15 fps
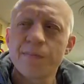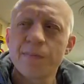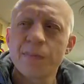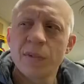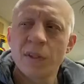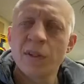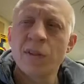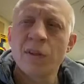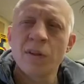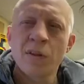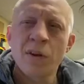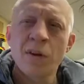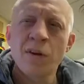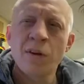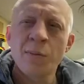I think a
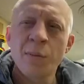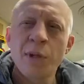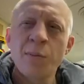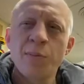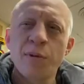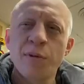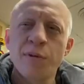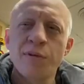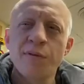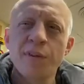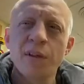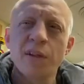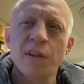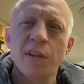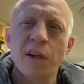lot of people are
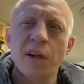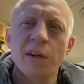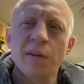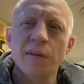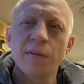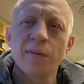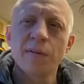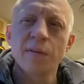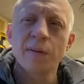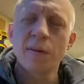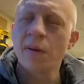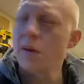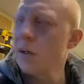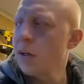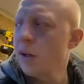feeling that.
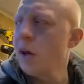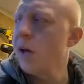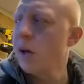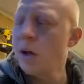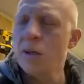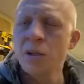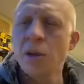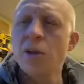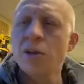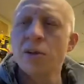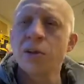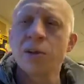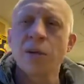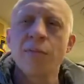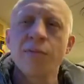Again, I talked
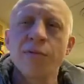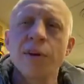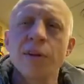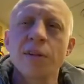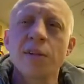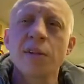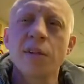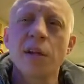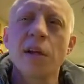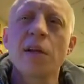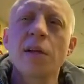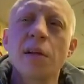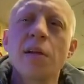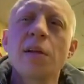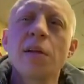to some friends today
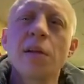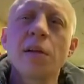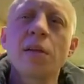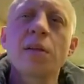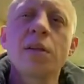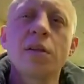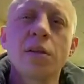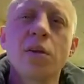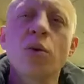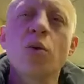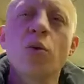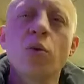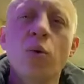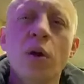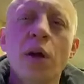that are
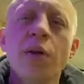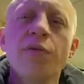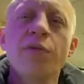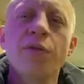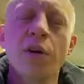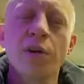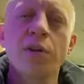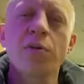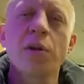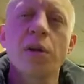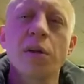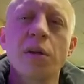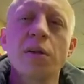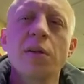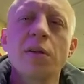quite
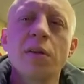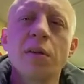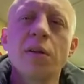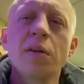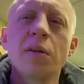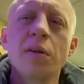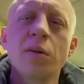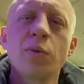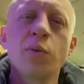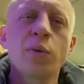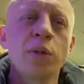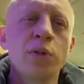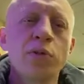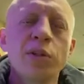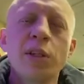frustrated
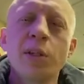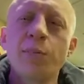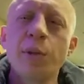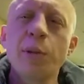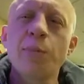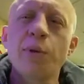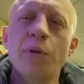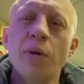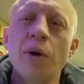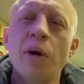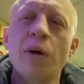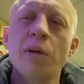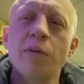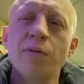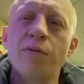when you see people
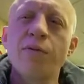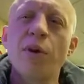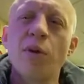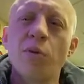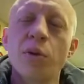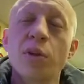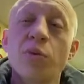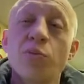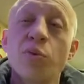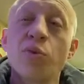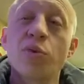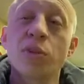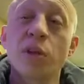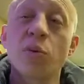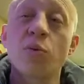not following the
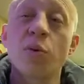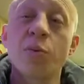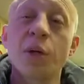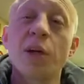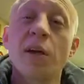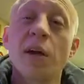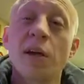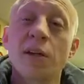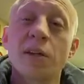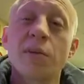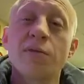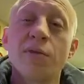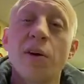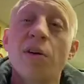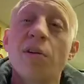rules that we're being asked to
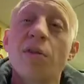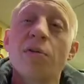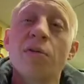follow.